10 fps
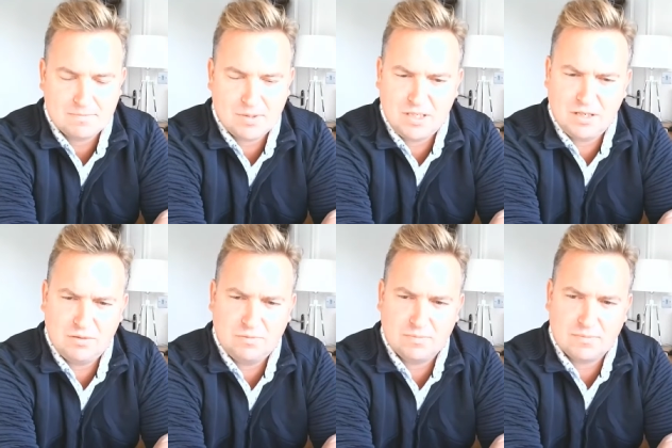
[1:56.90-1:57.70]
but you
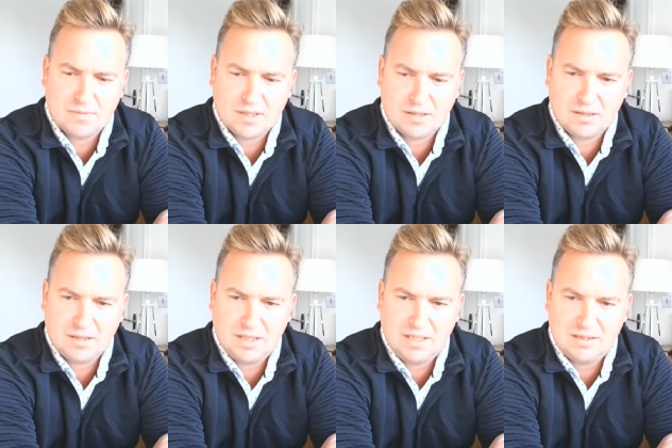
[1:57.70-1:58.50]
know,
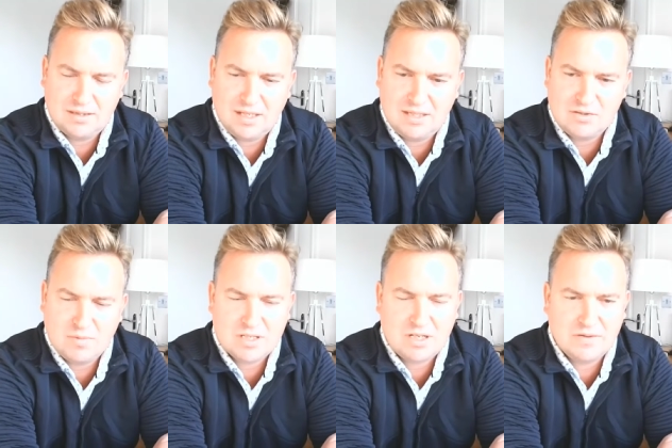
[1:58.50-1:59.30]
it, it's
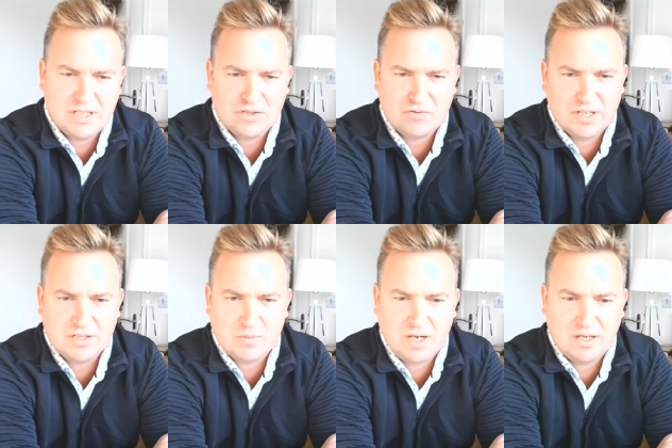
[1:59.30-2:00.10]
almost like these
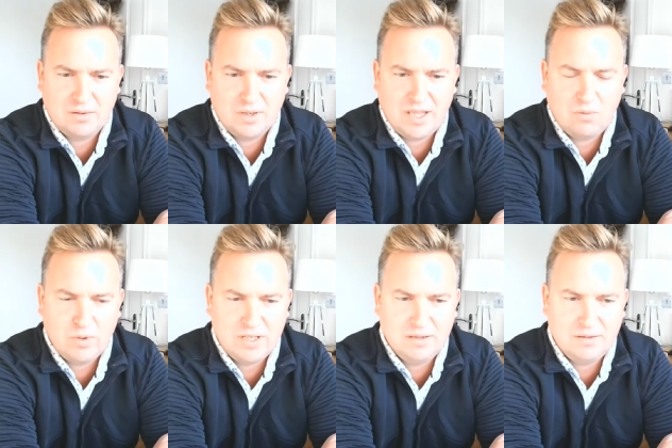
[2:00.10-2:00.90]
trees where where that
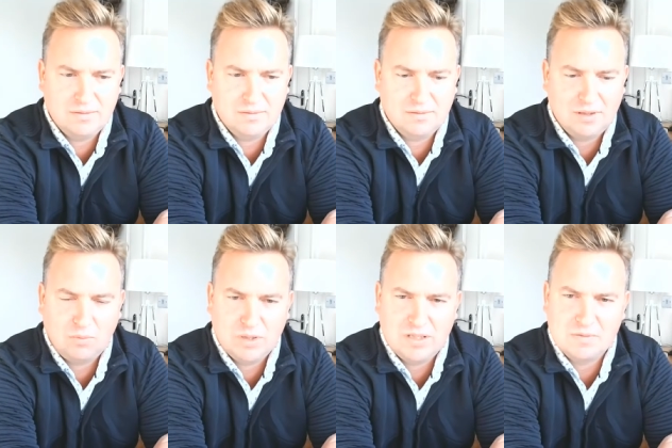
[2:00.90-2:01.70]
wind
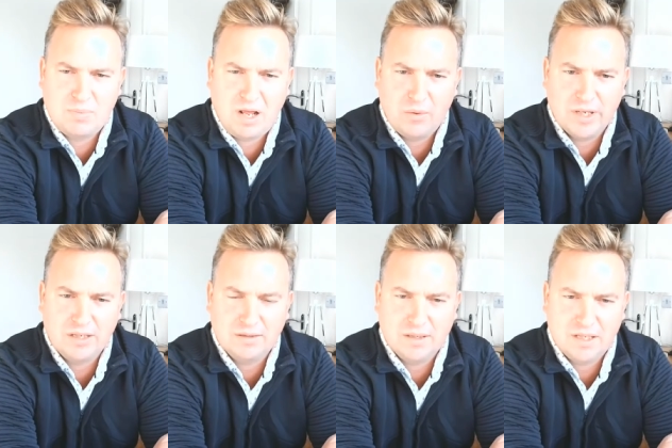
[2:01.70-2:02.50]
that wind is
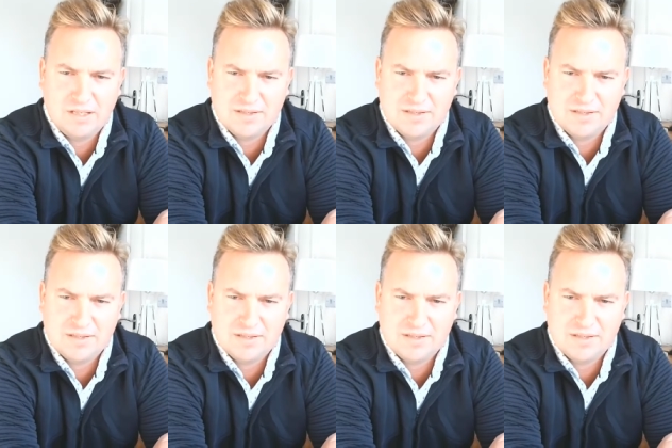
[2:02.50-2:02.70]
blowing and